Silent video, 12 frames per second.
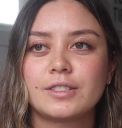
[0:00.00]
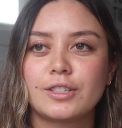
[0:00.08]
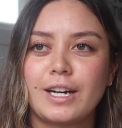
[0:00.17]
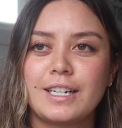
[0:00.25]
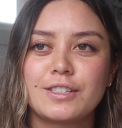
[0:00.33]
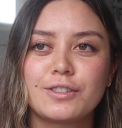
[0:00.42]

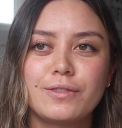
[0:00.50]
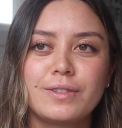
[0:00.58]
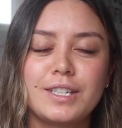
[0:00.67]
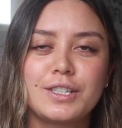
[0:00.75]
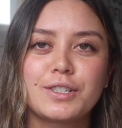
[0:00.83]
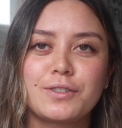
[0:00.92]
I just got
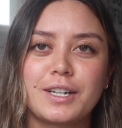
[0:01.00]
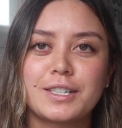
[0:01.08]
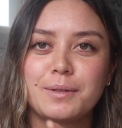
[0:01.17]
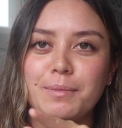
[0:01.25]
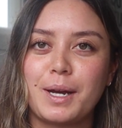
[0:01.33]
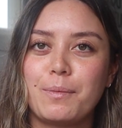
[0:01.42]
really
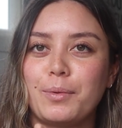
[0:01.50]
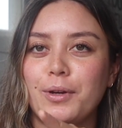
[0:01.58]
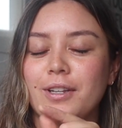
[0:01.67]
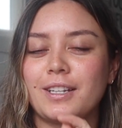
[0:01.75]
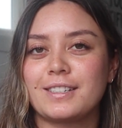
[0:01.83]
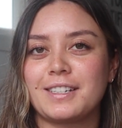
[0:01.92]
distracted by a
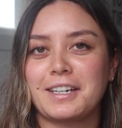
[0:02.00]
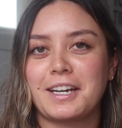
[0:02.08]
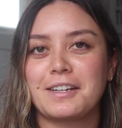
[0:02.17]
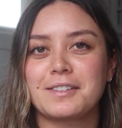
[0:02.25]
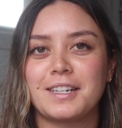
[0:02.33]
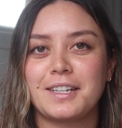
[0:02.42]
bird that's like
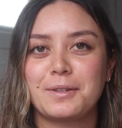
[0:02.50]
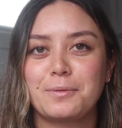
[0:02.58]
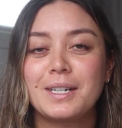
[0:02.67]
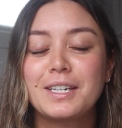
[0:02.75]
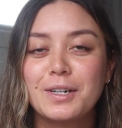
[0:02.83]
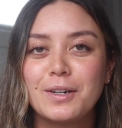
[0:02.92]
outside the
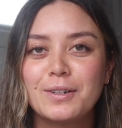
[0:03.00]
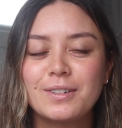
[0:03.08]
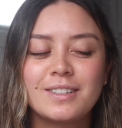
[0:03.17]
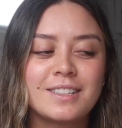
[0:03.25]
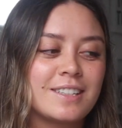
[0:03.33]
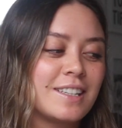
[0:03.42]
window.
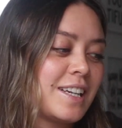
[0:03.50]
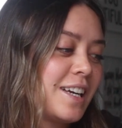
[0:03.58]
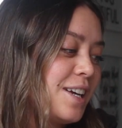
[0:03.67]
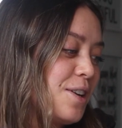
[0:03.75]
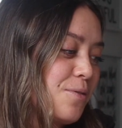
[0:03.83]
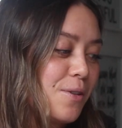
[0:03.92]

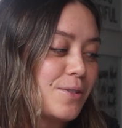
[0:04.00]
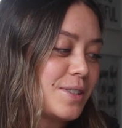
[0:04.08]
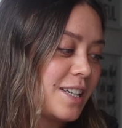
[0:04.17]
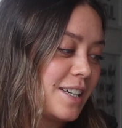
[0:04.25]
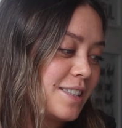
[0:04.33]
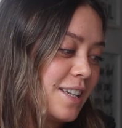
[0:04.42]
What
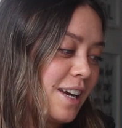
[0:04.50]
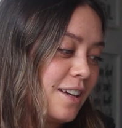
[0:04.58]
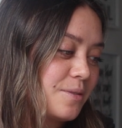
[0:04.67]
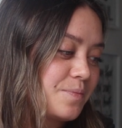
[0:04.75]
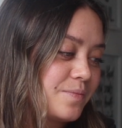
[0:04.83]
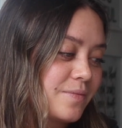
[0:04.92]
was I
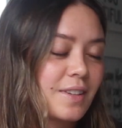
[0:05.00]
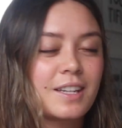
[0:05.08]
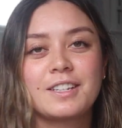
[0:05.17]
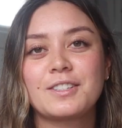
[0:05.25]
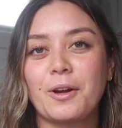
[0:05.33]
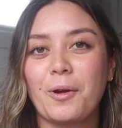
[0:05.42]
saying?
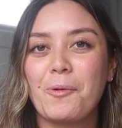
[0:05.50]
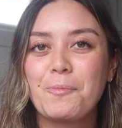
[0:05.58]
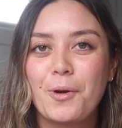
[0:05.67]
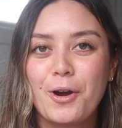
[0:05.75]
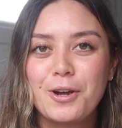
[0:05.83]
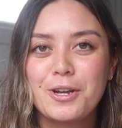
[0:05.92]
So
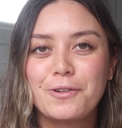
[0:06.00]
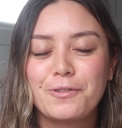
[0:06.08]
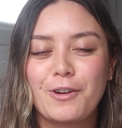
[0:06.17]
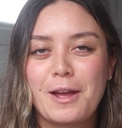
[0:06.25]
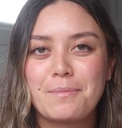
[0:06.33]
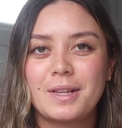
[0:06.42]
borrow your
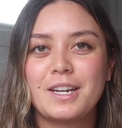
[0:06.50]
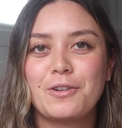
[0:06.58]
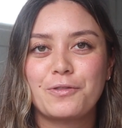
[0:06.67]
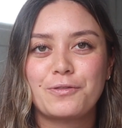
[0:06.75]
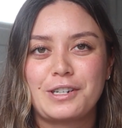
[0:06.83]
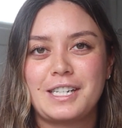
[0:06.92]
family
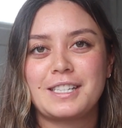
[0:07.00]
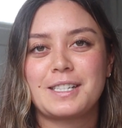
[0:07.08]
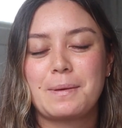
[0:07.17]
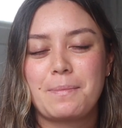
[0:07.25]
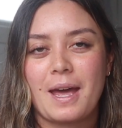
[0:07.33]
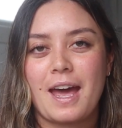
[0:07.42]
or friend's
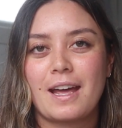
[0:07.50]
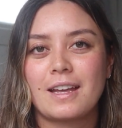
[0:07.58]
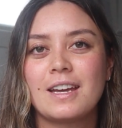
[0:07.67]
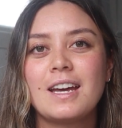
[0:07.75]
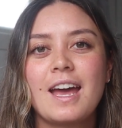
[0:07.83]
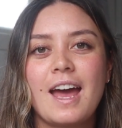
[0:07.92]

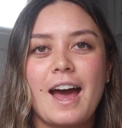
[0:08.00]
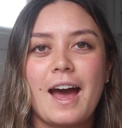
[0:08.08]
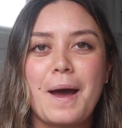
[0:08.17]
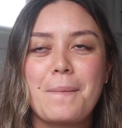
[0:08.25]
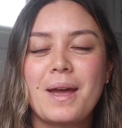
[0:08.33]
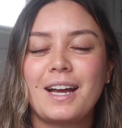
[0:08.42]
bag
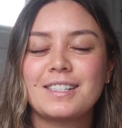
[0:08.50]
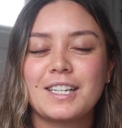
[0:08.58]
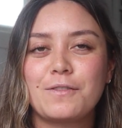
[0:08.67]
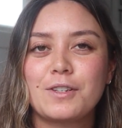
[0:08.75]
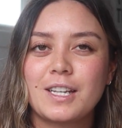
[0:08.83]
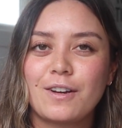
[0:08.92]
and
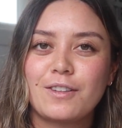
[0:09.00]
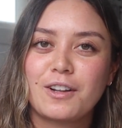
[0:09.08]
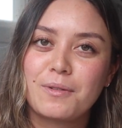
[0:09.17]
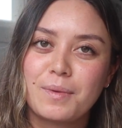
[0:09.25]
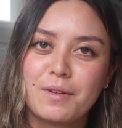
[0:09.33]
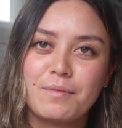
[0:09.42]
save yourself a
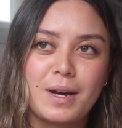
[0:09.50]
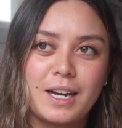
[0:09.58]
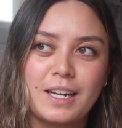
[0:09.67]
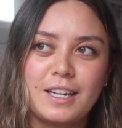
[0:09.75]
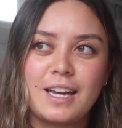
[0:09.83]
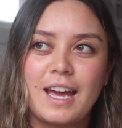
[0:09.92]
little bit of
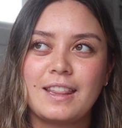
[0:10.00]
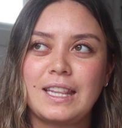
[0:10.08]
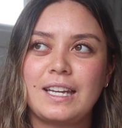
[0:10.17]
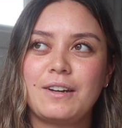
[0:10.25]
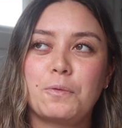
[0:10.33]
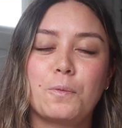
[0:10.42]
money, and
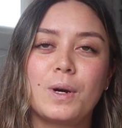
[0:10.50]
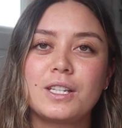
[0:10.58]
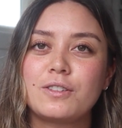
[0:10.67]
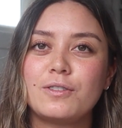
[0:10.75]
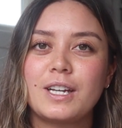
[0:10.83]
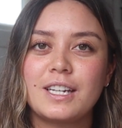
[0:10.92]
then
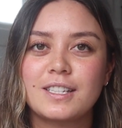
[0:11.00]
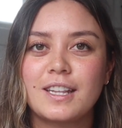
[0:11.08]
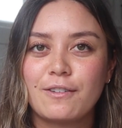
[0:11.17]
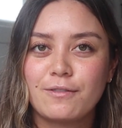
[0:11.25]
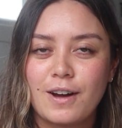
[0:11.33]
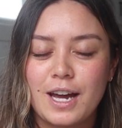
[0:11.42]
once you get to
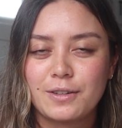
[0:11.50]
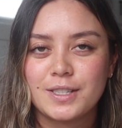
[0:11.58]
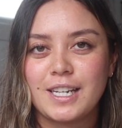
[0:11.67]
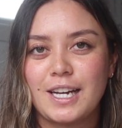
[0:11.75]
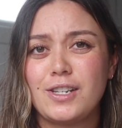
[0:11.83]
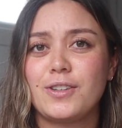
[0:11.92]
that final
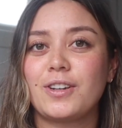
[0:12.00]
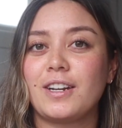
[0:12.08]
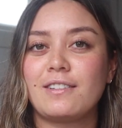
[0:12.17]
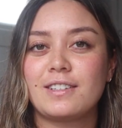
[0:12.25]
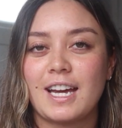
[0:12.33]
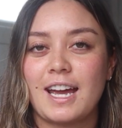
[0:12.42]
stage, you
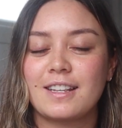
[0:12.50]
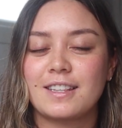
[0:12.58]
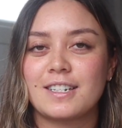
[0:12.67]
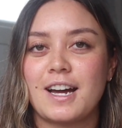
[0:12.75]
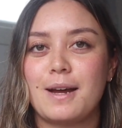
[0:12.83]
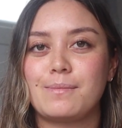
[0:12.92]
can take
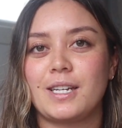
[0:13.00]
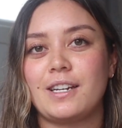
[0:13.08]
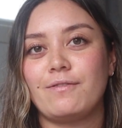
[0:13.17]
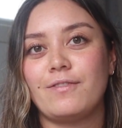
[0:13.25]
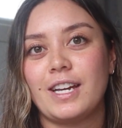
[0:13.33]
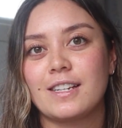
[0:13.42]
the time to
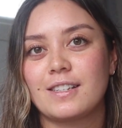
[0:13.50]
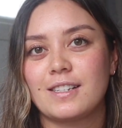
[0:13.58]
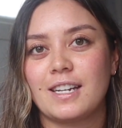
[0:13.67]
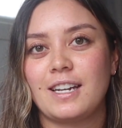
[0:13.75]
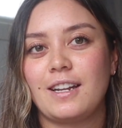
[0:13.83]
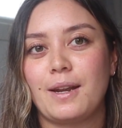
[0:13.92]

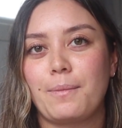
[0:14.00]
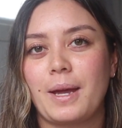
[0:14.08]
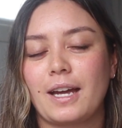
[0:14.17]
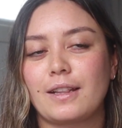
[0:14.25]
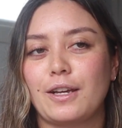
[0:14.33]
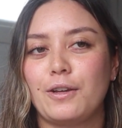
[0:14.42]
invest in a
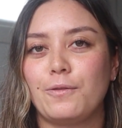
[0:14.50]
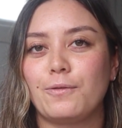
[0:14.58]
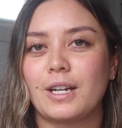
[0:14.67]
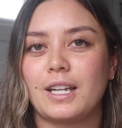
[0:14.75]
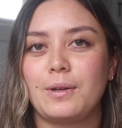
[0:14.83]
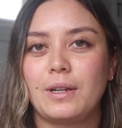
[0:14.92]
bag that you
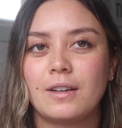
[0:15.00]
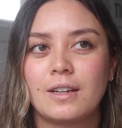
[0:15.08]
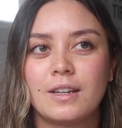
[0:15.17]
really